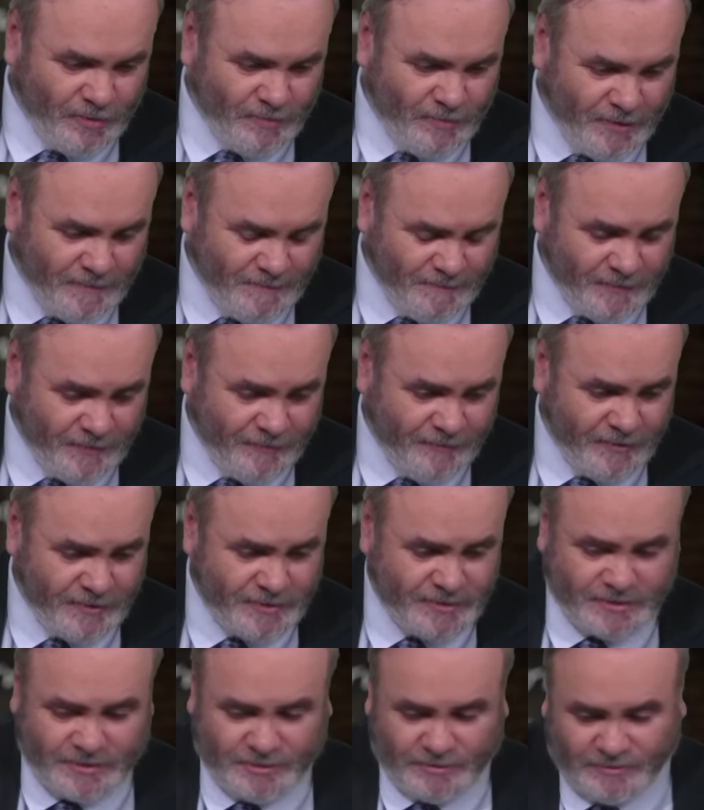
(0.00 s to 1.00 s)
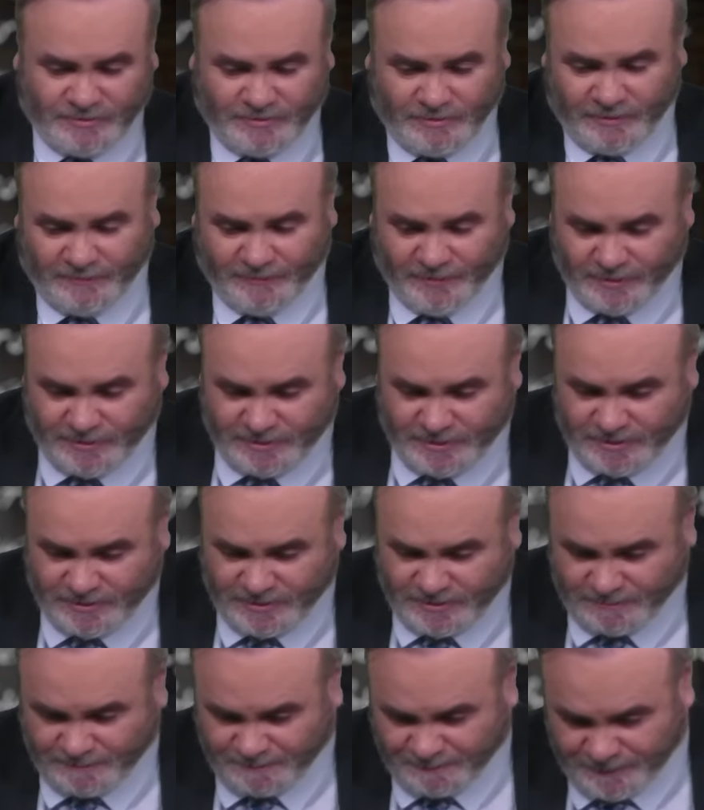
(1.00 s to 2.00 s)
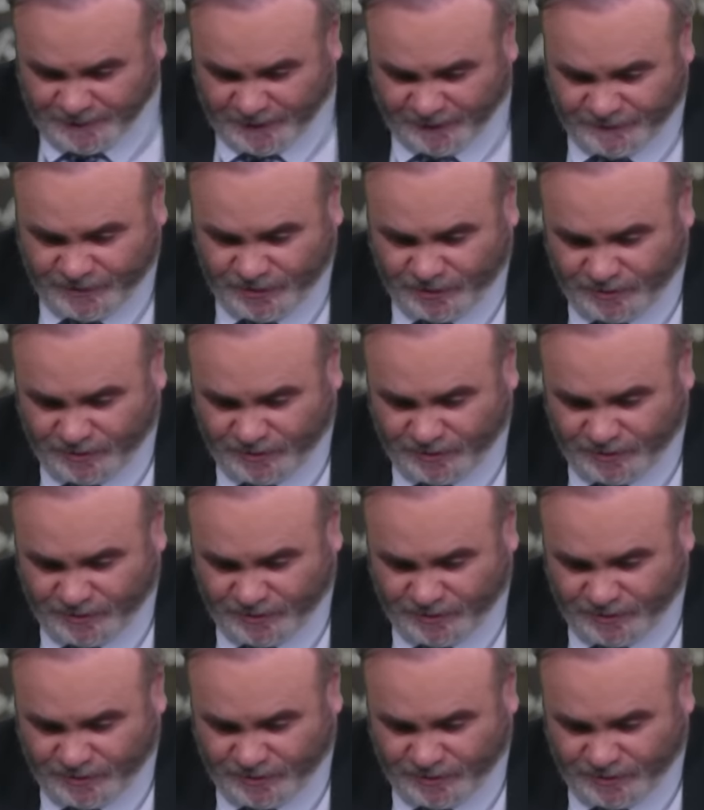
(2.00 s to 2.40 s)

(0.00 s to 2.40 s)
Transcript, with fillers: you, but the first two or three verses of